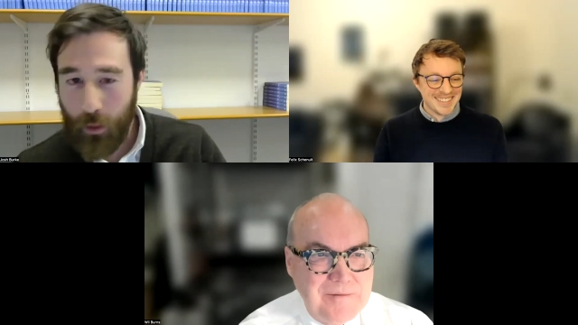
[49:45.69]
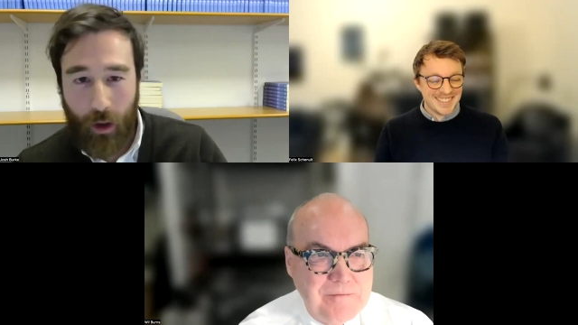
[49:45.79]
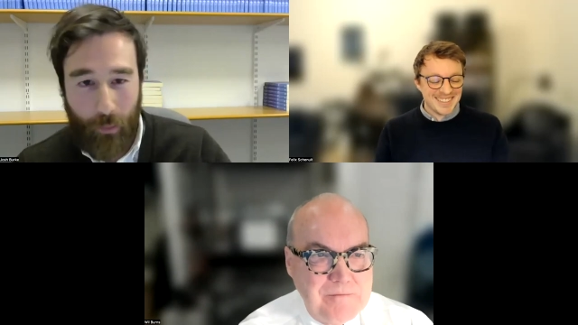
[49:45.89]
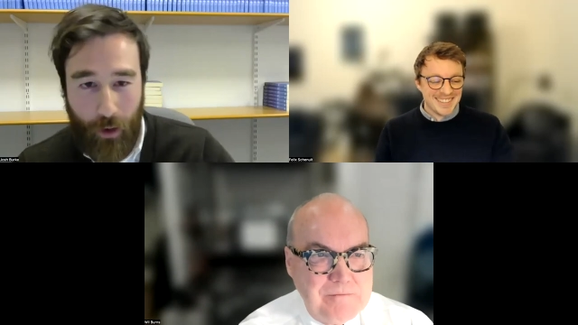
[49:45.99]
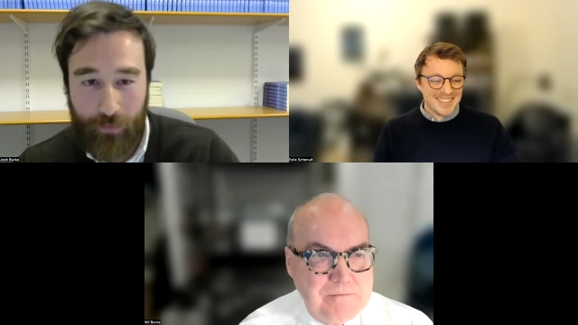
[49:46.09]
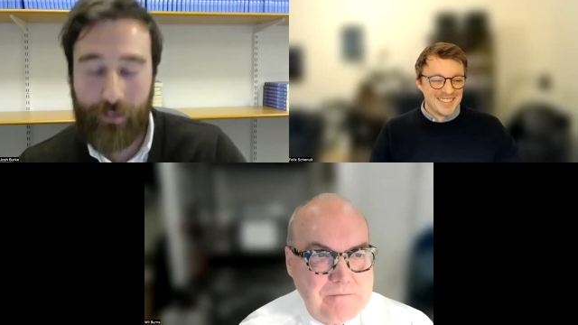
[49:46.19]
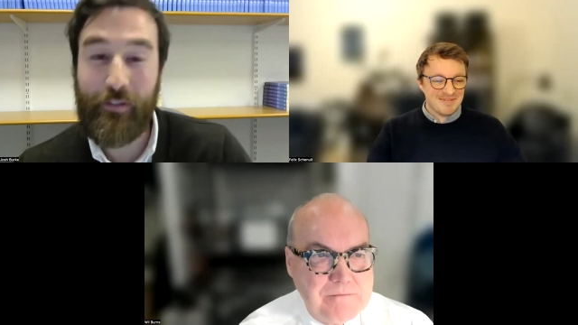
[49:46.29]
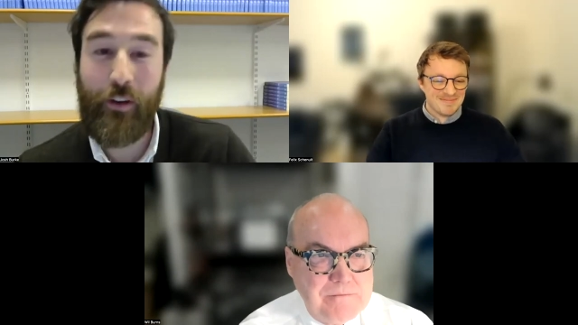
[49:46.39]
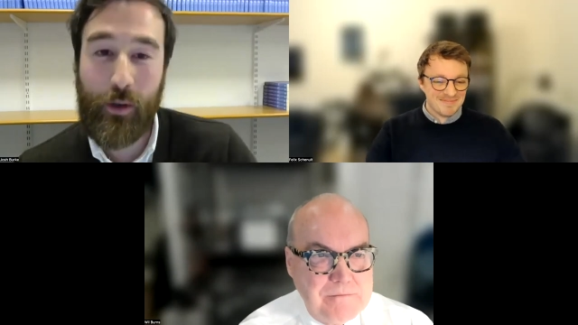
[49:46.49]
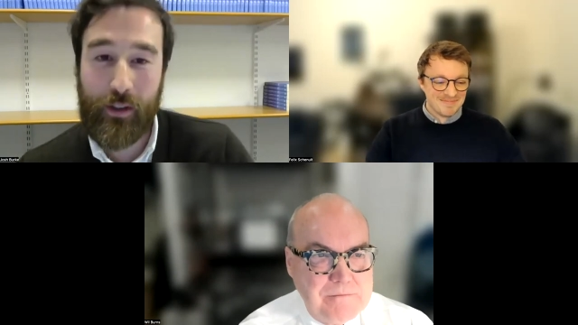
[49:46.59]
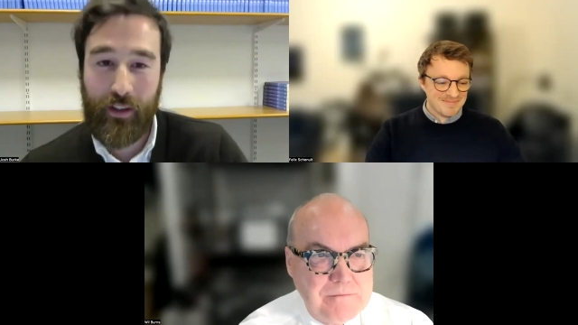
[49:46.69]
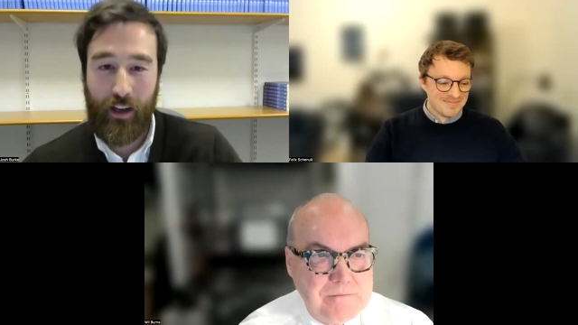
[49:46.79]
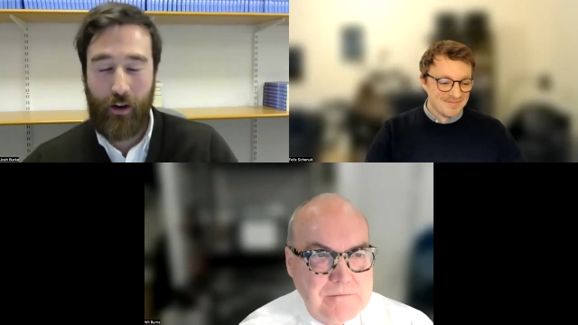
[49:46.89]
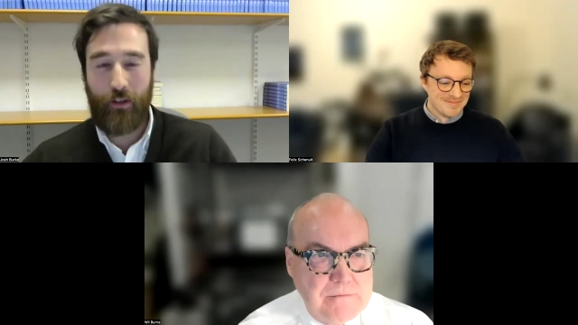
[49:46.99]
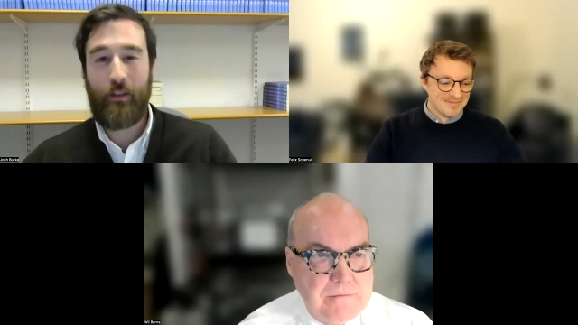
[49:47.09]
Speaker 1: We're often focusing
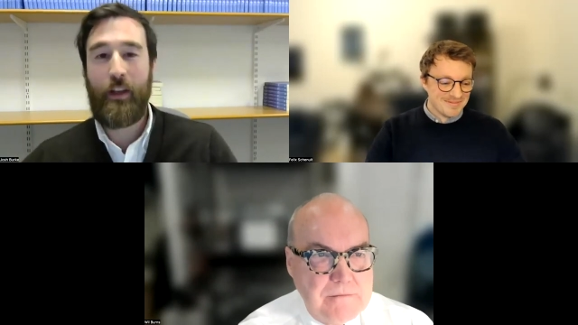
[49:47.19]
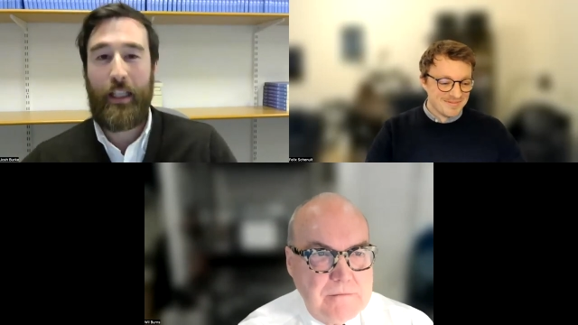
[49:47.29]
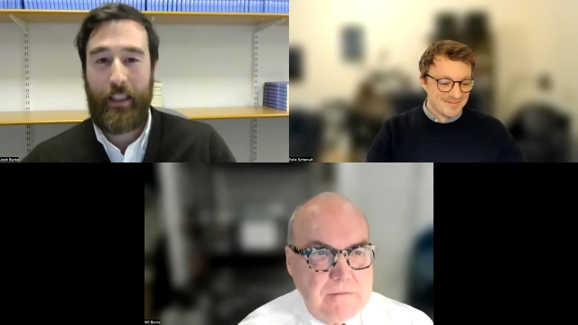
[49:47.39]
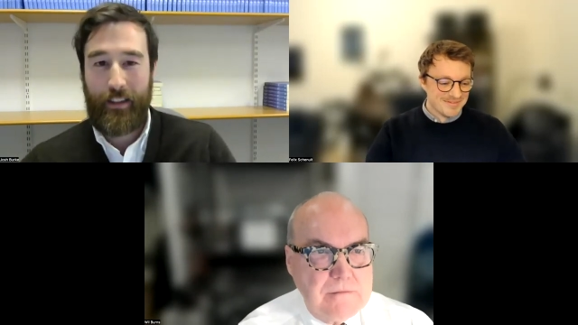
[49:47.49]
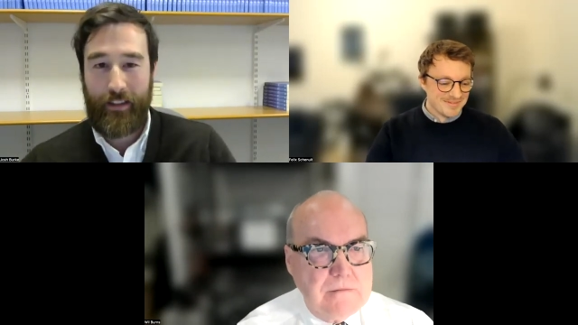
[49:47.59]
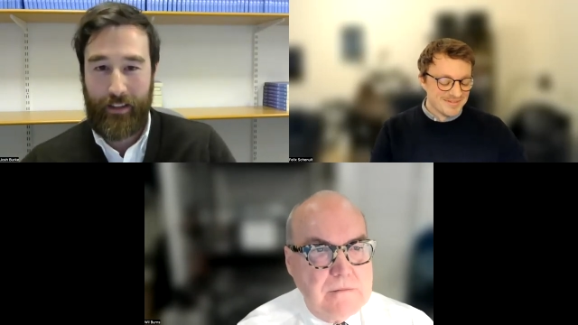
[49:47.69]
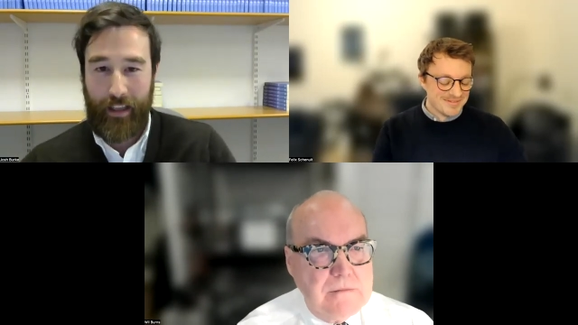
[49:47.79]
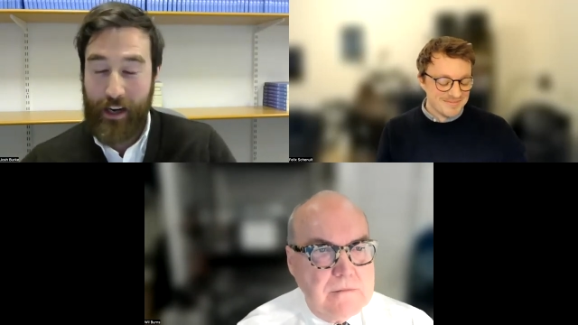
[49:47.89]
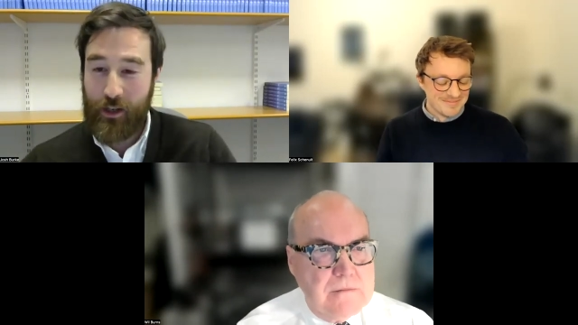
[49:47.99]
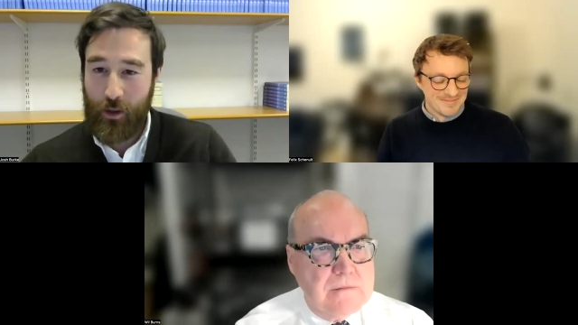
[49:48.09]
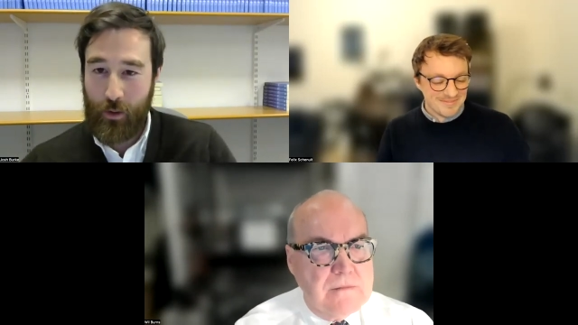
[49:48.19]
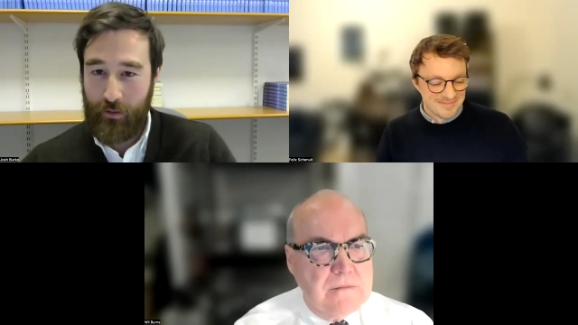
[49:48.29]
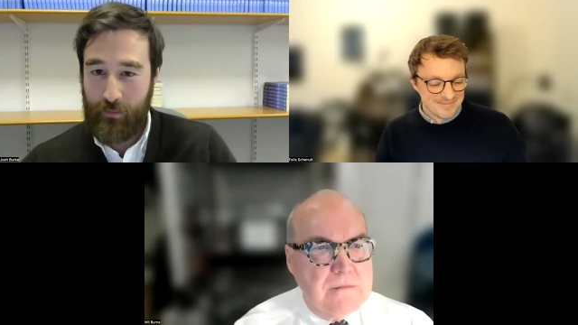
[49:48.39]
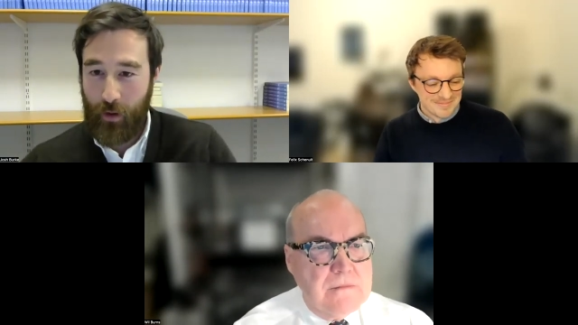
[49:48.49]
on the issues of,